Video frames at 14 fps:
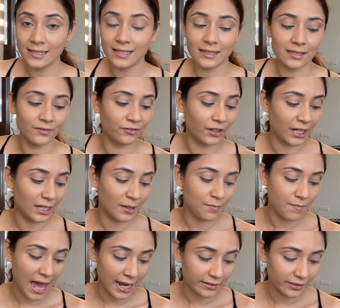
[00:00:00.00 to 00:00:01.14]
It's a very
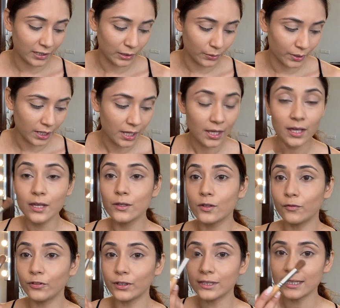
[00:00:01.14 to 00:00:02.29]
matte look. So
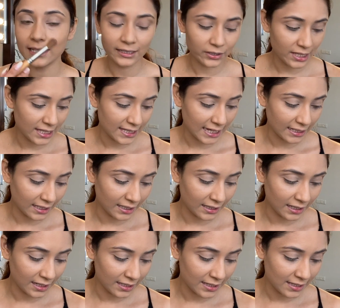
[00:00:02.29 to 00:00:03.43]
firstly, just setting
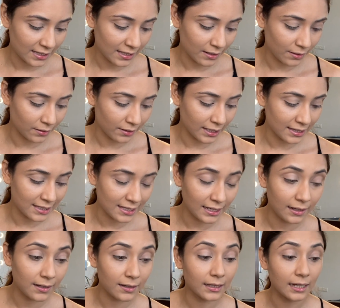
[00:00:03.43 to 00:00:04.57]
this
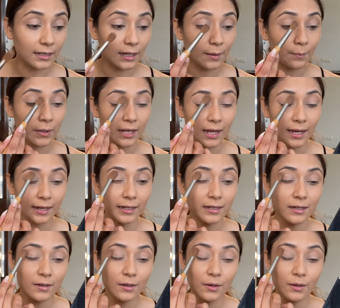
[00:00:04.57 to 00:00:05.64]
concealer that I applied